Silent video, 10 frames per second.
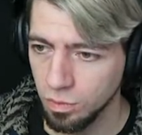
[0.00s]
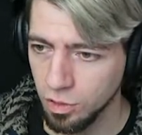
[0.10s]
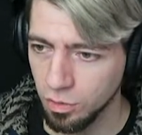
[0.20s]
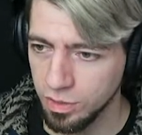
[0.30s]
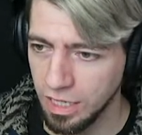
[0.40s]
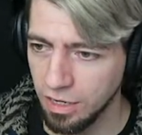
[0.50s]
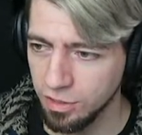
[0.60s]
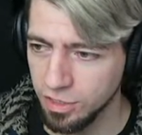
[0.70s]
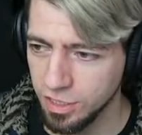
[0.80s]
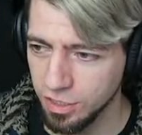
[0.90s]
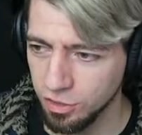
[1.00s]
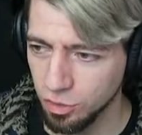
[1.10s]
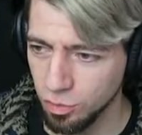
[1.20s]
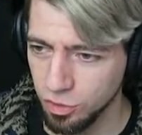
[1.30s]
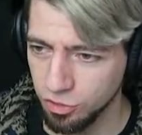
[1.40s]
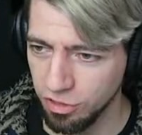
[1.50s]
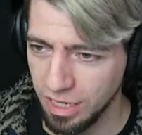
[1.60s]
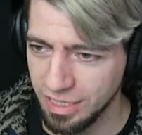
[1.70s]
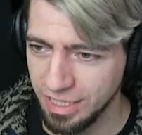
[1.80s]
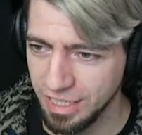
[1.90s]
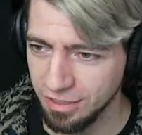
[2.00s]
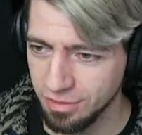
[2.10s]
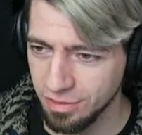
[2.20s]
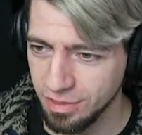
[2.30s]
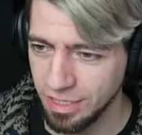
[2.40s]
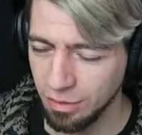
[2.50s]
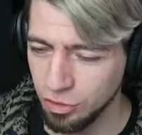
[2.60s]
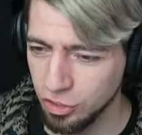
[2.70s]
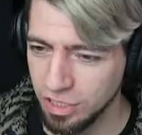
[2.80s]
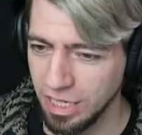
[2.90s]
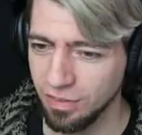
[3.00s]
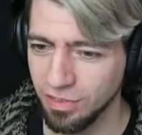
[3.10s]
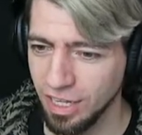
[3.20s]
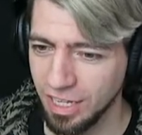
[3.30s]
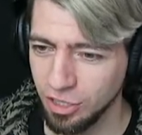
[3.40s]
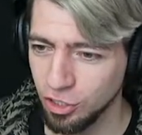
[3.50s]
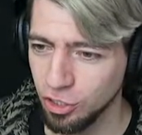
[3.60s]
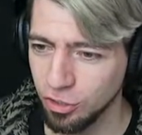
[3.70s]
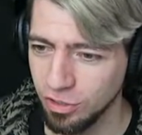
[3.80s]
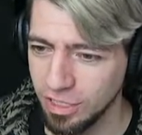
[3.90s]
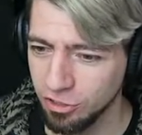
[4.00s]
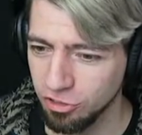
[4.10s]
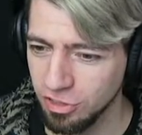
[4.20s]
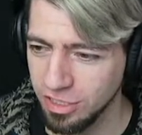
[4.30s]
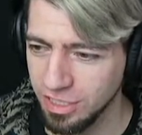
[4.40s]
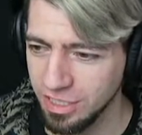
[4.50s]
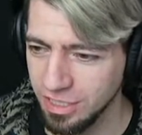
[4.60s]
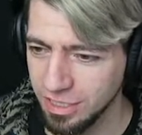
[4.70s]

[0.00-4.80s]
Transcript: Going down into the underwater reactor now. That was just kind of the tunnel entrance.